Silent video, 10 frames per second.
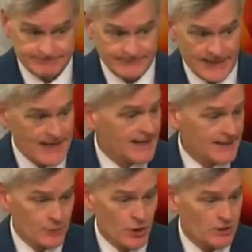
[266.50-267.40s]
I
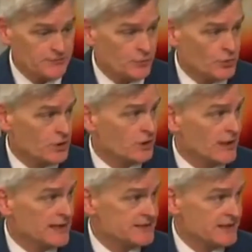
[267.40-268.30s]
am all for our
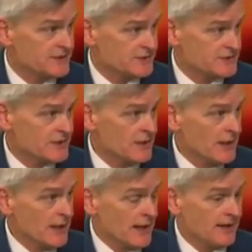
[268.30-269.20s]
ICE agents.
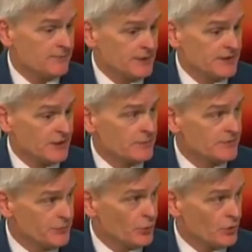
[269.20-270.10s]
I've been there
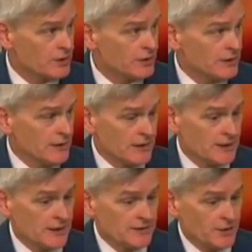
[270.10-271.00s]
before.
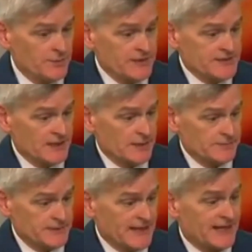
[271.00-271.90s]
There'll be
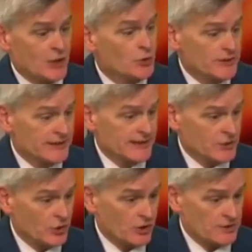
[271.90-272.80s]
some coyote, they
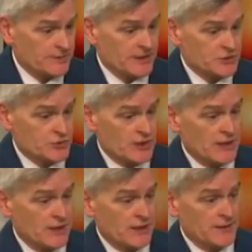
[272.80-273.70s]
call him,
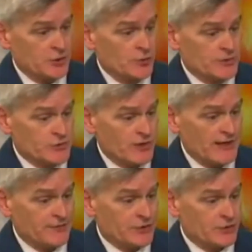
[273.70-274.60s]
a human
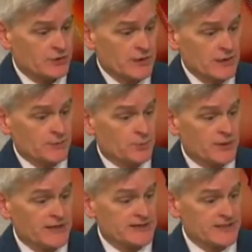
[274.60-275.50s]
trafficker,
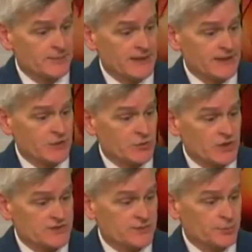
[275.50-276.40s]
bringing somebody
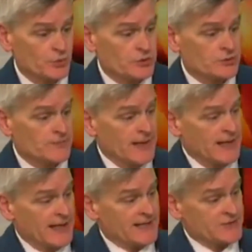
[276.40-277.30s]
across the border.
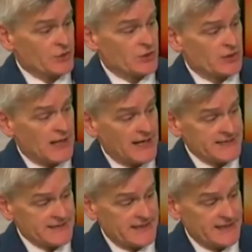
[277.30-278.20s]
As our
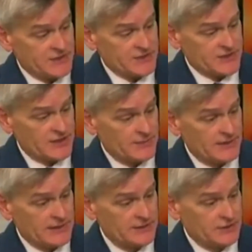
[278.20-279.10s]
ICE agents come
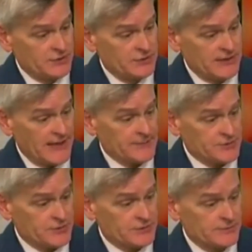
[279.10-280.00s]
in to
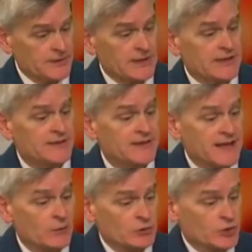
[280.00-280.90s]
capture them,
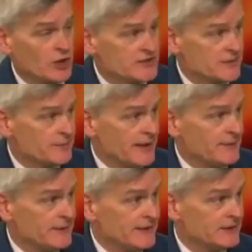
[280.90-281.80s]
they will toss a
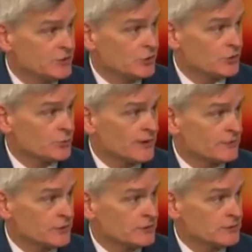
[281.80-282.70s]
baby into the
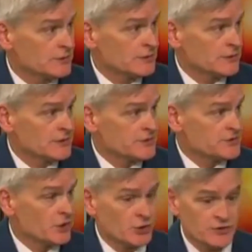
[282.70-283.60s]
river
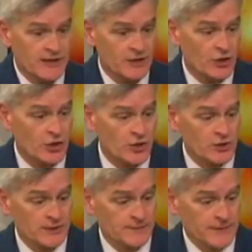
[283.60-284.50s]
so that our
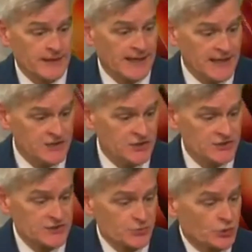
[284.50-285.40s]

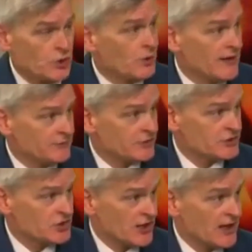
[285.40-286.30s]
agents will go after the
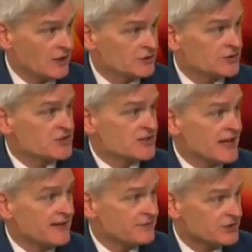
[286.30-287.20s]
child to
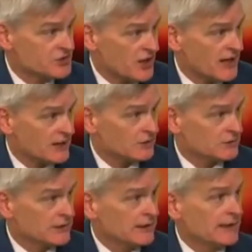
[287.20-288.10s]
save the child,
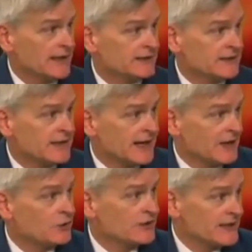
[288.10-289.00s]
and then the
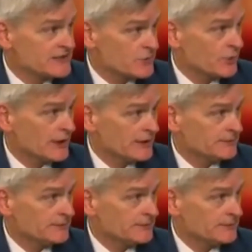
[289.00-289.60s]
coyote gets away.